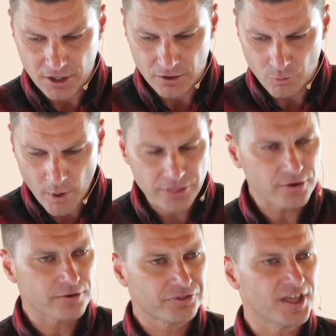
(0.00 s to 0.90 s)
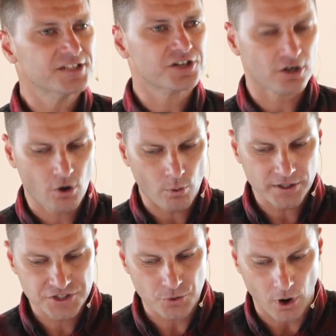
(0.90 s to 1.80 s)
whether things are going
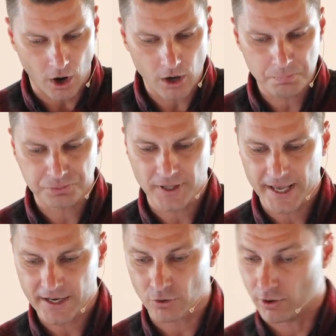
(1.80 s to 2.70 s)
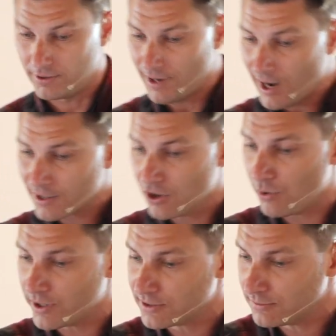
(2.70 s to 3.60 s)
to our plan or not
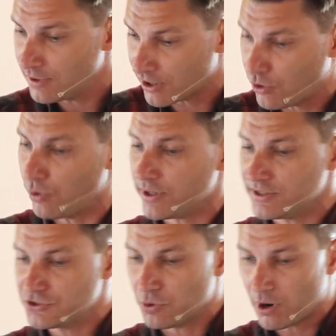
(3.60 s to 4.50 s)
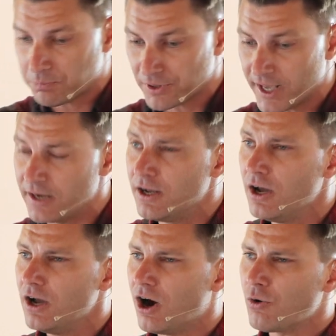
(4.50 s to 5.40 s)
going according to our plan,
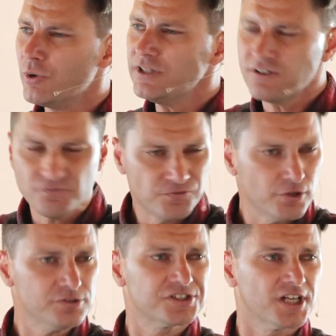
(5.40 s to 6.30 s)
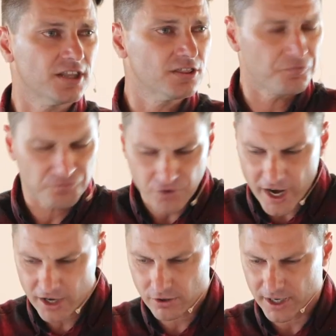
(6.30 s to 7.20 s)
are we diffusing the
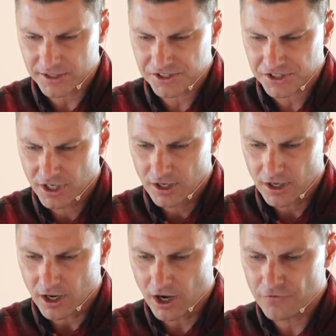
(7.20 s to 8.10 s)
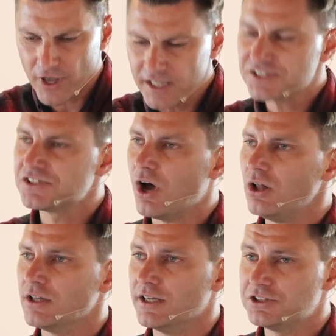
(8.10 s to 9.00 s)
fragrance of His
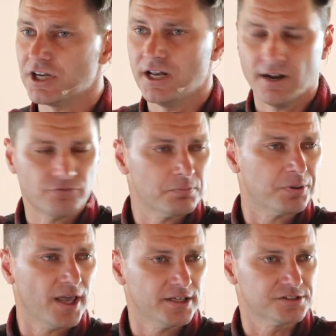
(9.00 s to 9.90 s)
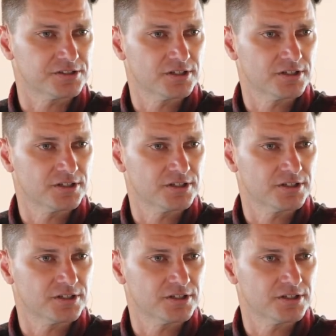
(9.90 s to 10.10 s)
knowledge in every place?